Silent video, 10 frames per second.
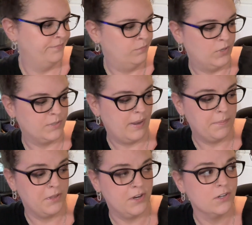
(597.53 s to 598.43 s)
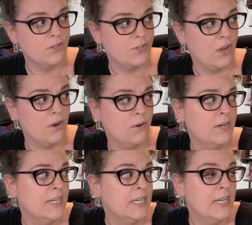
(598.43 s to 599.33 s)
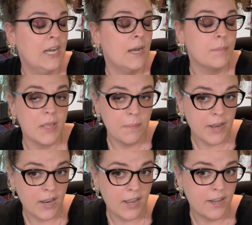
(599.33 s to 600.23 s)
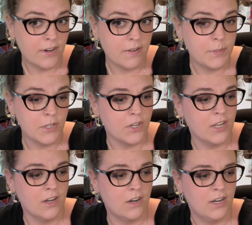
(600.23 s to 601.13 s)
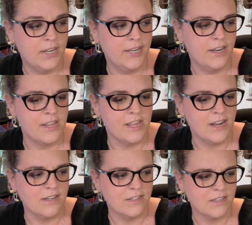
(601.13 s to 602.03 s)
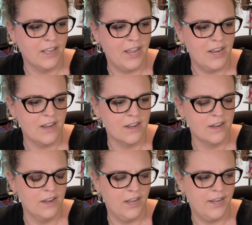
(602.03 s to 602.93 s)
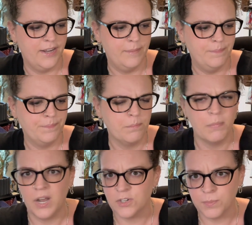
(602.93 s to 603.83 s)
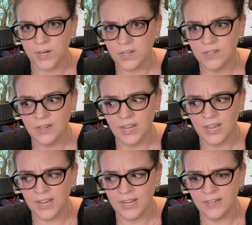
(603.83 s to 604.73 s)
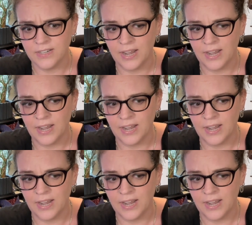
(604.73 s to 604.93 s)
what's popular. So I'm gonna keep my eye out. I've been looking on things like Poshmark, and I